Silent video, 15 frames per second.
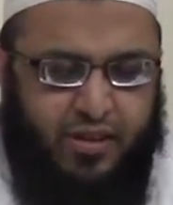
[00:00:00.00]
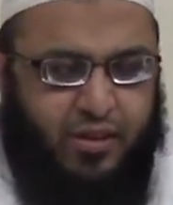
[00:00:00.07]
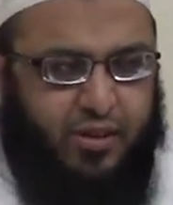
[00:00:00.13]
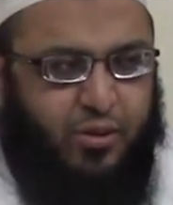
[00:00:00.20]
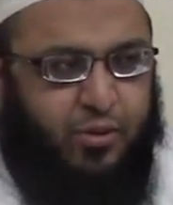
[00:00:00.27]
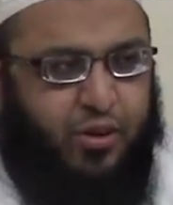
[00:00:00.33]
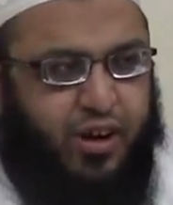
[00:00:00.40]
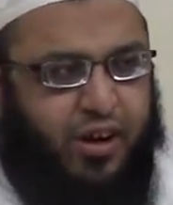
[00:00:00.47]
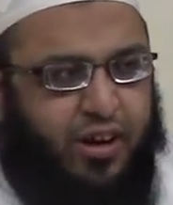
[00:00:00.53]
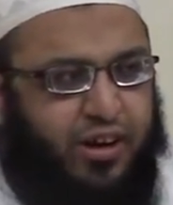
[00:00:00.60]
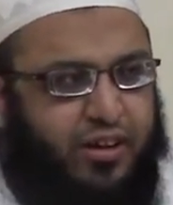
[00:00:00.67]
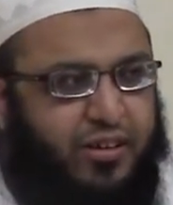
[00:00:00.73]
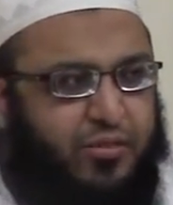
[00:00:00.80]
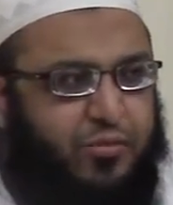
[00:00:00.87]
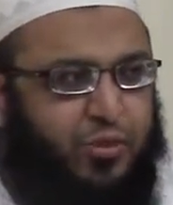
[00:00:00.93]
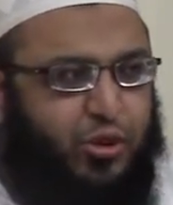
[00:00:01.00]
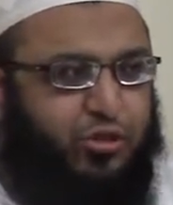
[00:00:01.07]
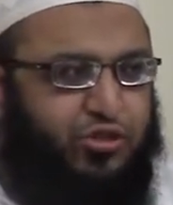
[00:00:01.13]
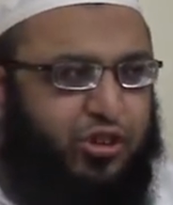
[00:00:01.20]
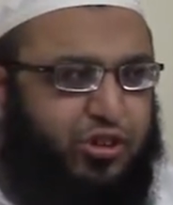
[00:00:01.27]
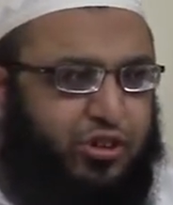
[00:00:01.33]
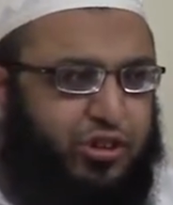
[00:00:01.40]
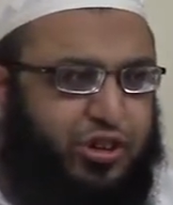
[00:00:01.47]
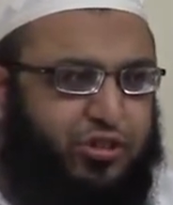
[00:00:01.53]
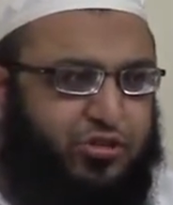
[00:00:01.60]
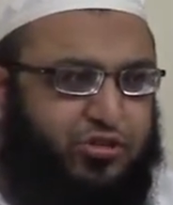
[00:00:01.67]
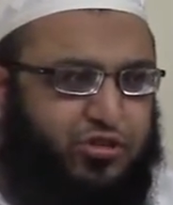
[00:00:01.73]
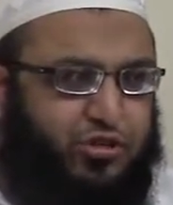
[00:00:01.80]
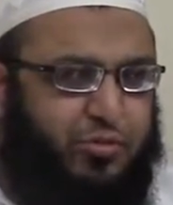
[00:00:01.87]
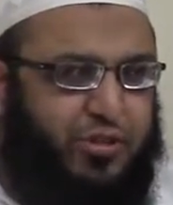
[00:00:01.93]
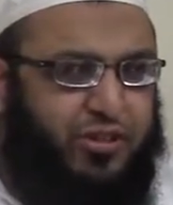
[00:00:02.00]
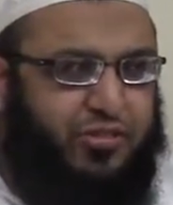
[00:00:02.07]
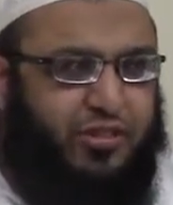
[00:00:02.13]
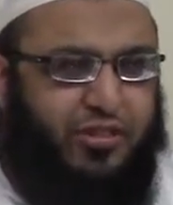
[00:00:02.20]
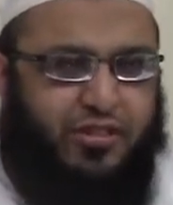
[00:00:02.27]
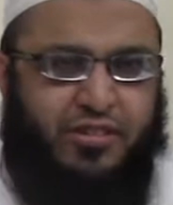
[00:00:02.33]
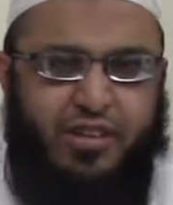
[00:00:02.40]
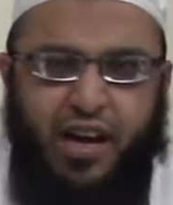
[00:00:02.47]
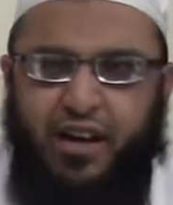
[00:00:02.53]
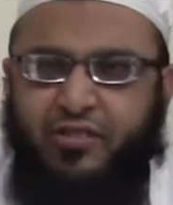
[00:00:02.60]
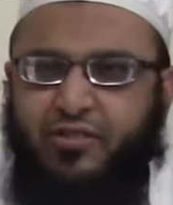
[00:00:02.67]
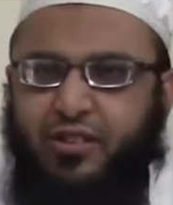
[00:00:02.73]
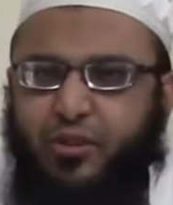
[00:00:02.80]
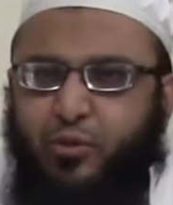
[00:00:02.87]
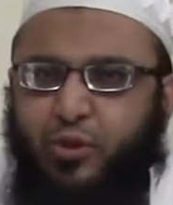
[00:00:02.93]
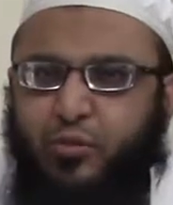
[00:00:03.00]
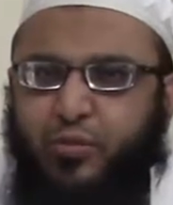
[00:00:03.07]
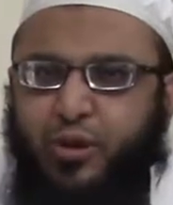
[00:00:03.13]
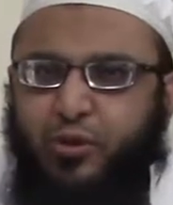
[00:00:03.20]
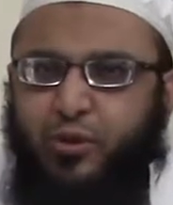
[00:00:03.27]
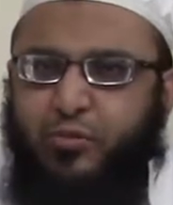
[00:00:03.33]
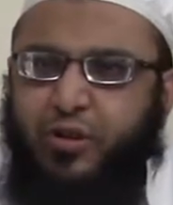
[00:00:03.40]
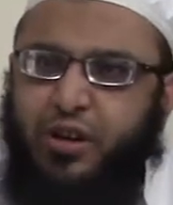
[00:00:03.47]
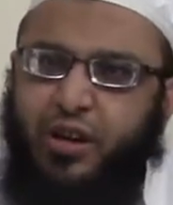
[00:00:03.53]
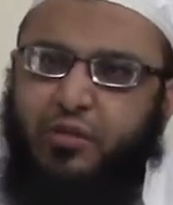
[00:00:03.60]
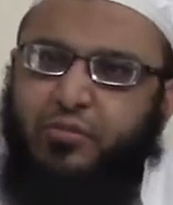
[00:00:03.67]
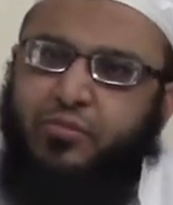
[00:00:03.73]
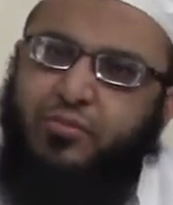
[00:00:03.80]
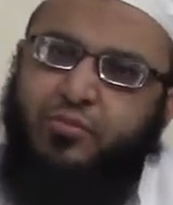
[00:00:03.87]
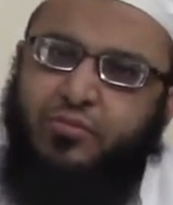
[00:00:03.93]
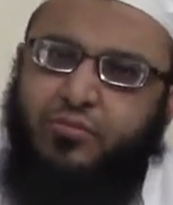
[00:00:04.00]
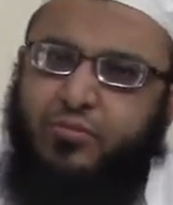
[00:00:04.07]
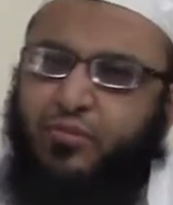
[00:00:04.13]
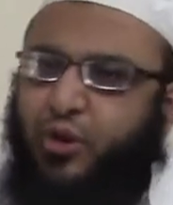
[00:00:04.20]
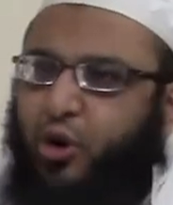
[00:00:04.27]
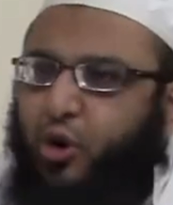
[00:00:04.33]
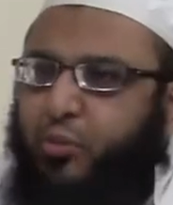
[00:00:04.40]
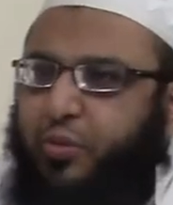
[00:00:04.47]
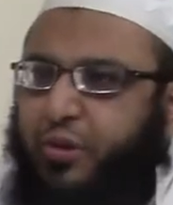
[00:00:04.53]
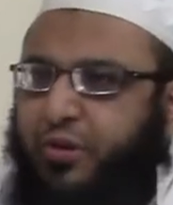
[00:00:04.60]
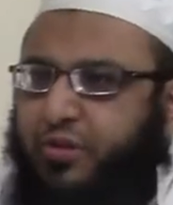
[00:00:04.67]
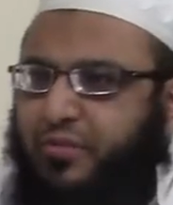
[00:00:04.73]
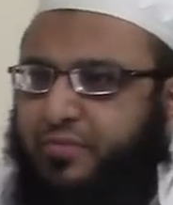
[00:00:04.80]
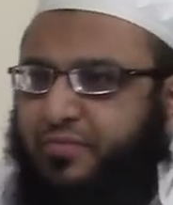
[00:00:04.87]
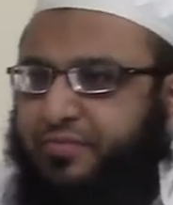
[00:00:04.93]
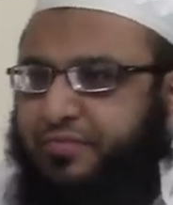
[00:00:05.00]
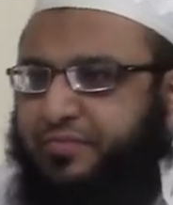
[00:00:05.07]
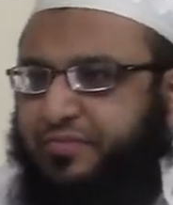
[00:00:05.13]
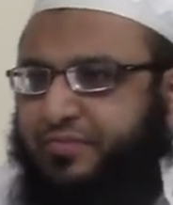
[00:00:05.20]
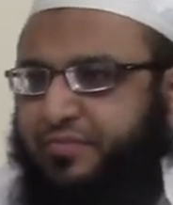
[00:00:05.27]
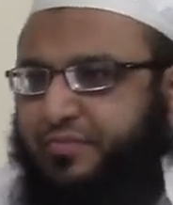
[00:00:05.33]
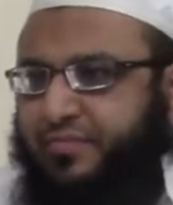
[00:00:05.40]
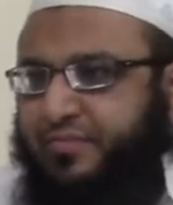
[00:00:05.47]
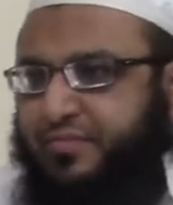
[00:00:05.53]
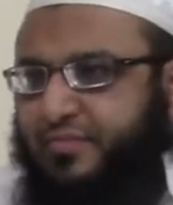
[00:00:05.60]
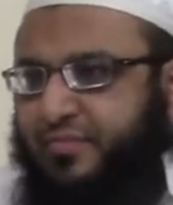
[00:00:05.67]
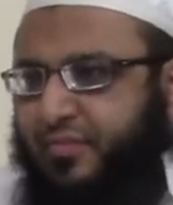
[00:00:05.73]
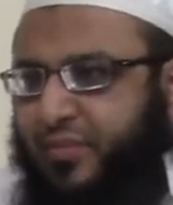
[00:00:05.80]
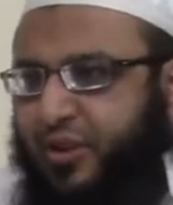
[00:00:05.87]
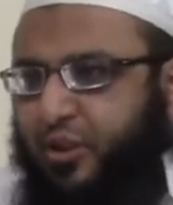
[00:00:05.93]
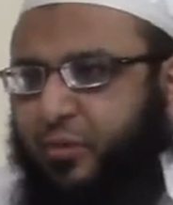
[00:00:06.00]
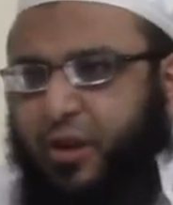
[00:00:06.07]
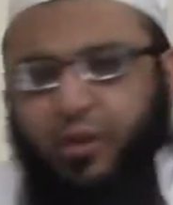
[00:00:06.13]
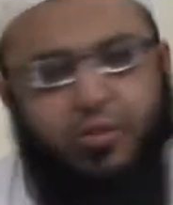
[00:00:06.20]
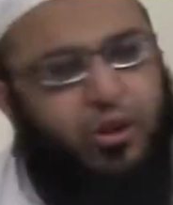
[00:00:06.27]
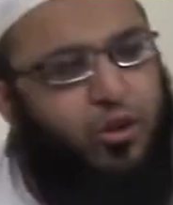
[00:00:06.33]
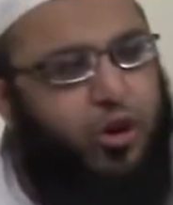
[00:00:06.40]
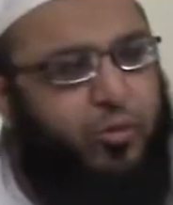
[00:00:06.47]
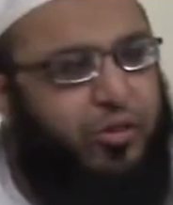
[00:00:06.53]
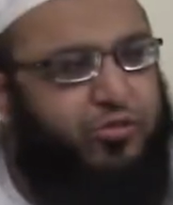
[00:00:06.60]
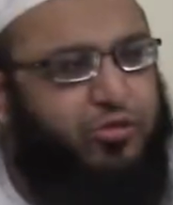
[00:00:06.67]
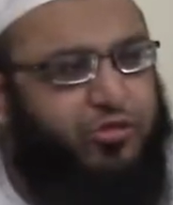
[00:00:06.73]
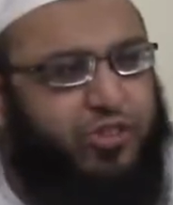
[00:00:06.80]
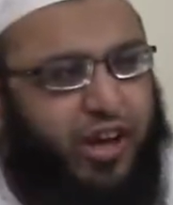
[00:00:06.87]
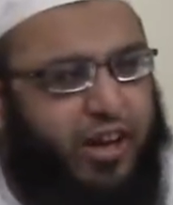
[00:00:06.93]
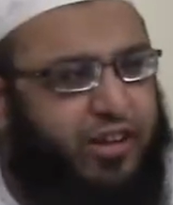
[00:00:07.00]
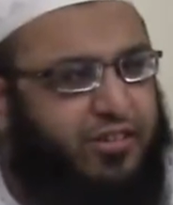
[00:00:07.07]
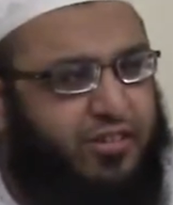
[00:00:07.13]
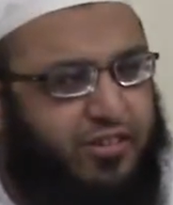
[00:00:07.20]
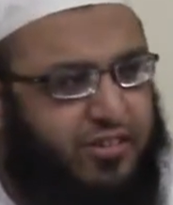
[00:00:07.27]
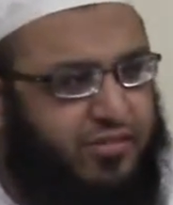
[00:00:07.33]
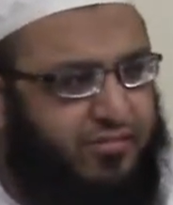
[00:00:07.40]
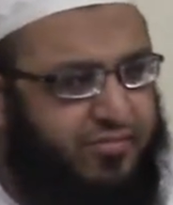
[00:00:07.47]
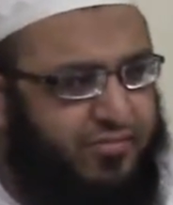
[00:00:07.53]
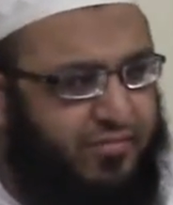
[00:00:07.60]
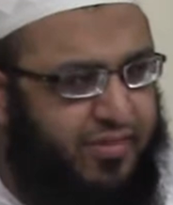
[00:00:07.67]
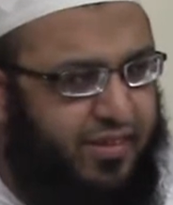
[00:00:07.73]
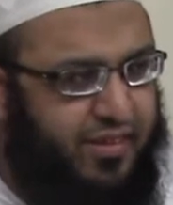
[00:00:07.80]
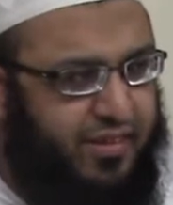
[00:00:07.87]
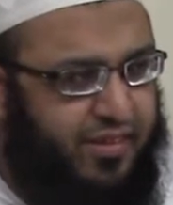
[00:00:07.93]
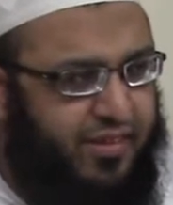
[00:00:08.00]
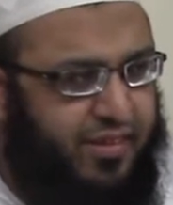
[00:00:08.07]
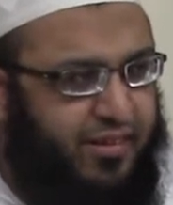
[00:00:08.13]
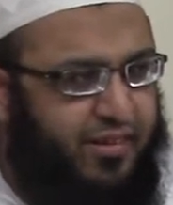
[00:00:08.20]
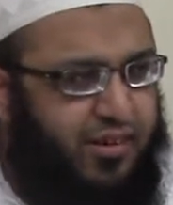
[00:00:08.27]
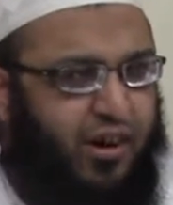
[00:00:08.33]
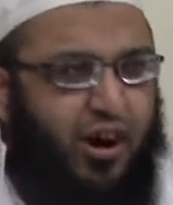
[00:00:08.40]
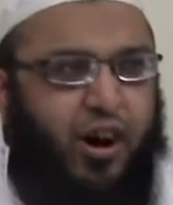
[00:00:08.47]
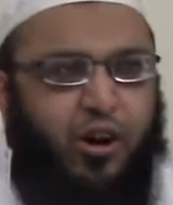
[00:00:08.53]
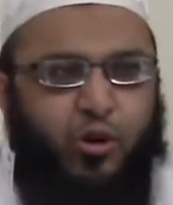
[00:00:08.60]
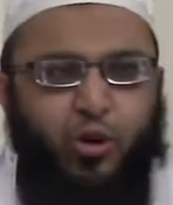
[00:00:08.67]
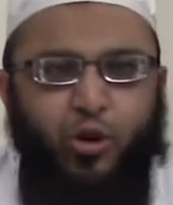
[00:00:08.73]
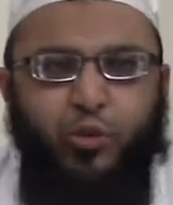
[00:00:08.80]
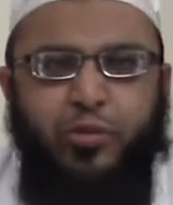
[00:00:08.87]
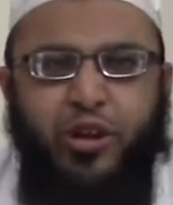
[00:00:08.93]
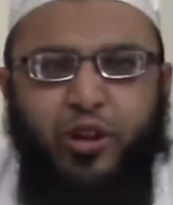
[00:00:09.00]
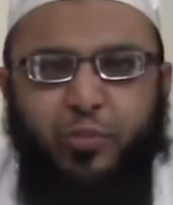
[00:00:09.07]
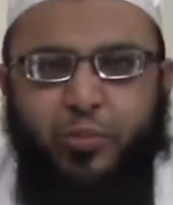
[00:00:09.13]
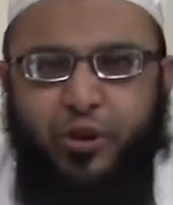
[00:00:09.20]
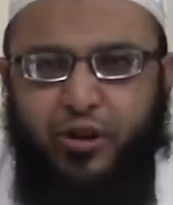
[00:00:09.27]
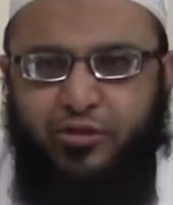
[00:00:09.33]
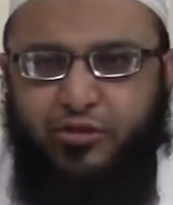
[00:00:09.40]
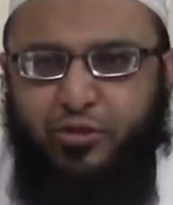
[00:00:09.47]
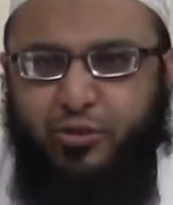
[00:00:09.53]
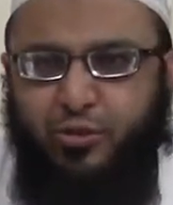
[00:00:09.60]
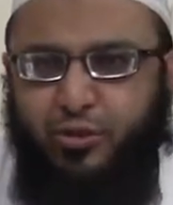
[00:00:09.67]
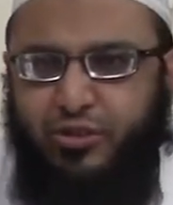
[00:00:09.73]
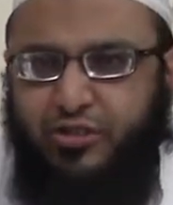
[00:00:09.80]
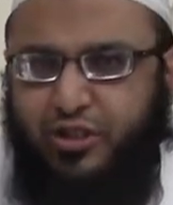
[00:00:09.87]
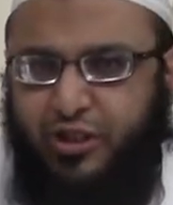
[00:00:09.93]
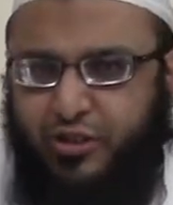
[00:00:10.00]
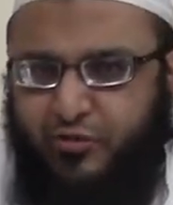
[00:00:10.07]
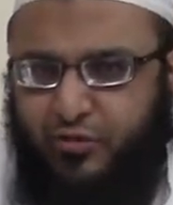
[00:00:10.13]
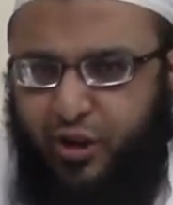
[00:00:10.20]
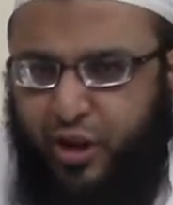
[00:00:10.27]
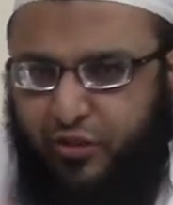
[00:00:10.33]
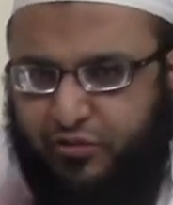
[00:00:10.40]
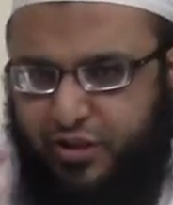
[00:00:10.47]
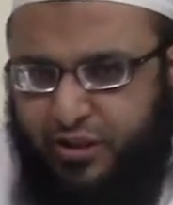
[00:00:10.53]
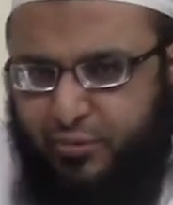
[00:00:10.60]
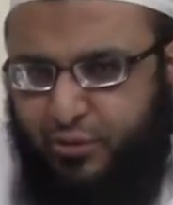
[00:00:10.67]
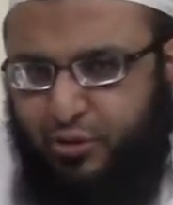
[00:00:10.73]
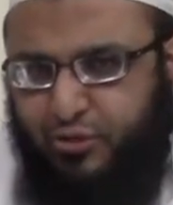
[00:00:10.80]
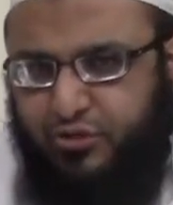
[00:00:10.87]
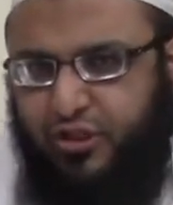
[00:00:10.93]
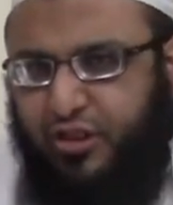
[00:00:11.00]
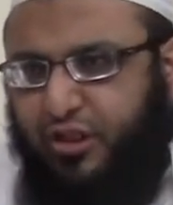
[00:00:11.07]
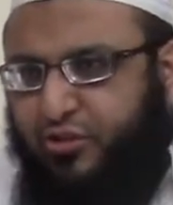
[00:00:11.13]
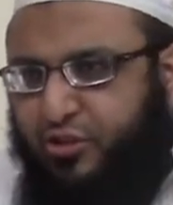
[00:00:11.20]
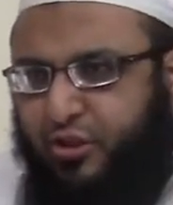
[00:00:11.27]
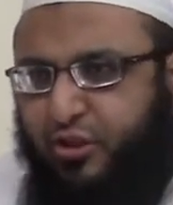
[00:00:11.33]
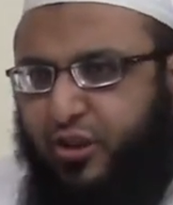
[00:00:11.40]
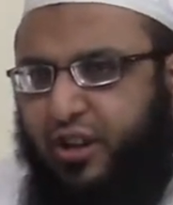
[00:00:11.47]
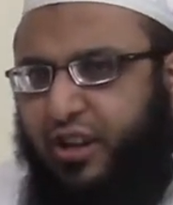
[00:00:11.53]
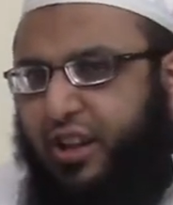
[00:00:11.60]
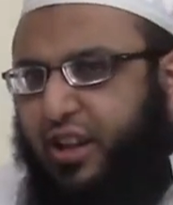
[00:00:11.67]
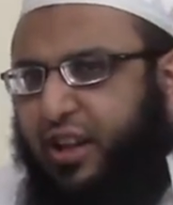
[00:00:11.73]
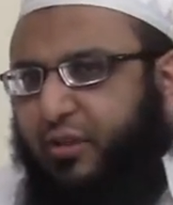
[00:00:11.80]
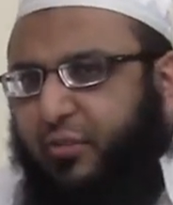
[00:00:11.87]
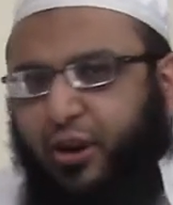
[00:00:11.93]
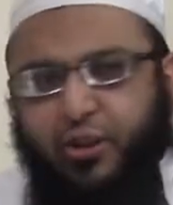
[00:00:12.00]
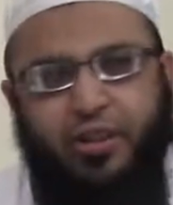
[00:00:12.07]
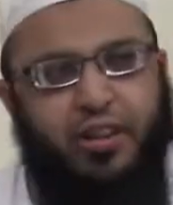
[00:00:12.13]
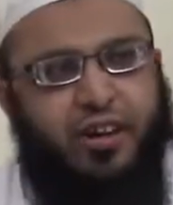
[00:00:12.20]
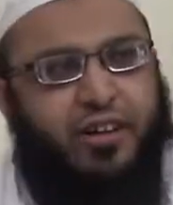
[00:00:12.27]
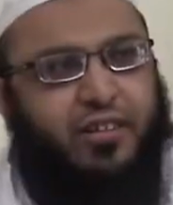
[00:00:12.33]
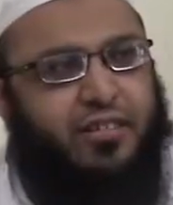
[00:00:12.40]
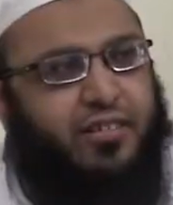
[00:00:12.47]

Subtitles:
where musical instruments and dancing women will become open. It will become the norm of society. Awkward will be the person who isn't involved in music, doesn't know anything about that.